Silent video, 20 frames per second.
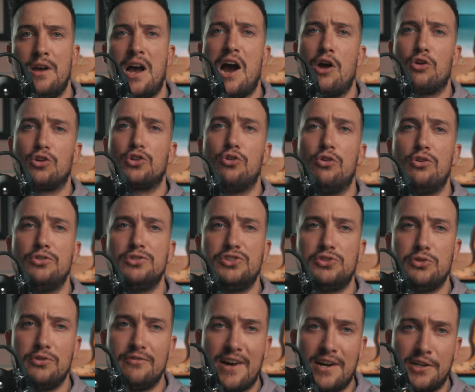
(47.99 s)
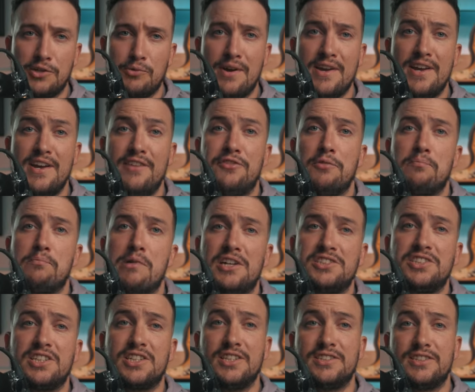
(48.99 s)
Our goal is to evaluate if the
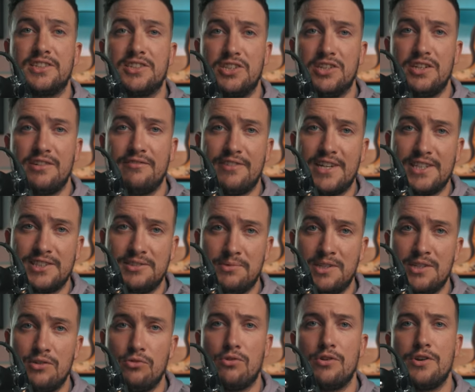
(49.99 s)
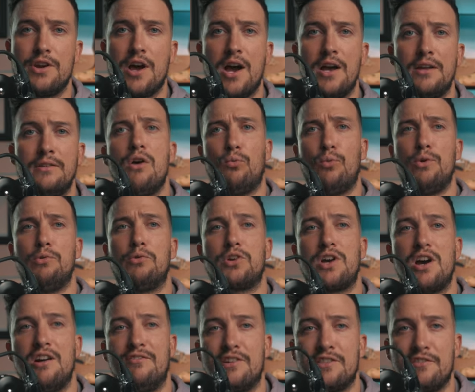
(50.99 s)
project is a good investment or not. We will
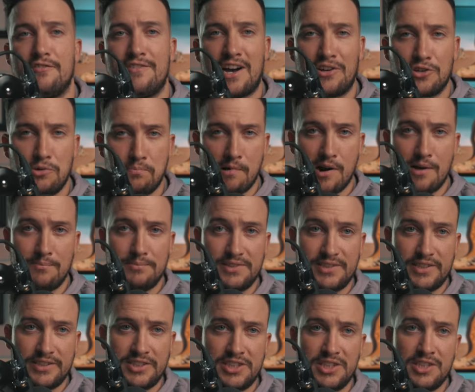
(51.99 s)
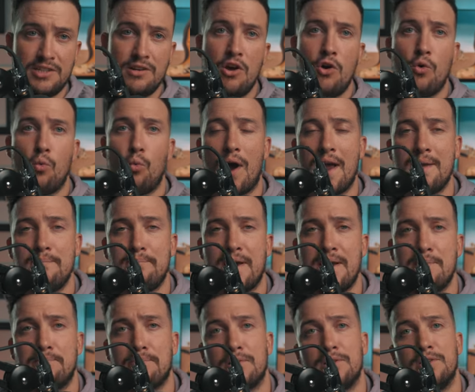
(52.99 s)
cover the value proposition, white
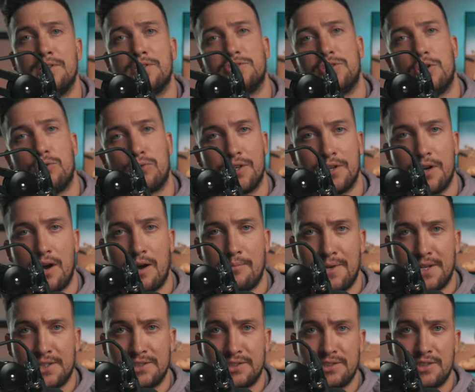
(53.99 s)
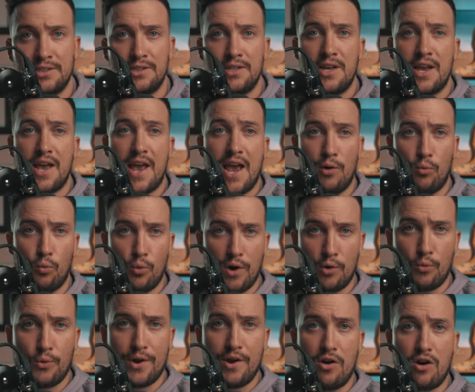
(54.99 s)
paper, tokenomics, and
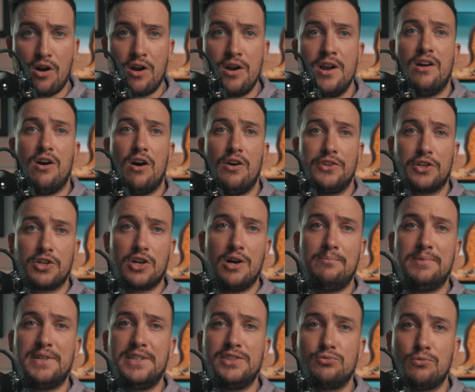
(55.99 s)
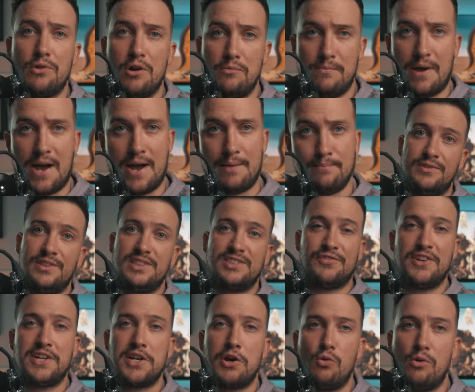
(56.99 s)
where we are on the company's roadmap. This
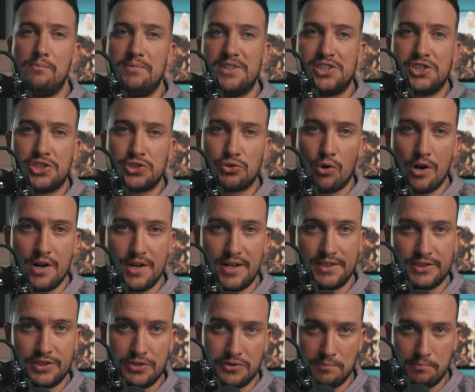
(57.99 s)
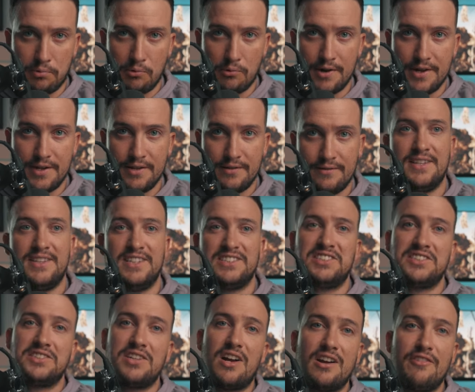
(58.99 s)
video will be short and to the point.
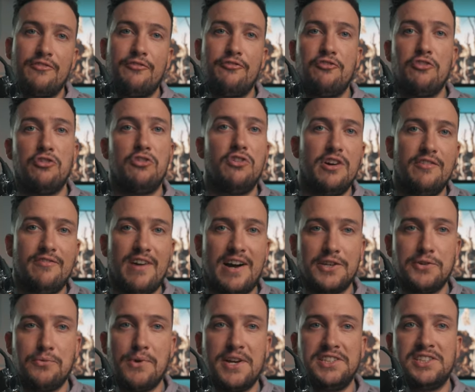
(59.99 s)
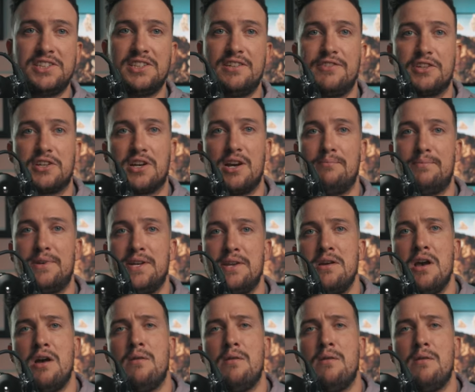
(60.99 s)
This is not a full evaluation of the company,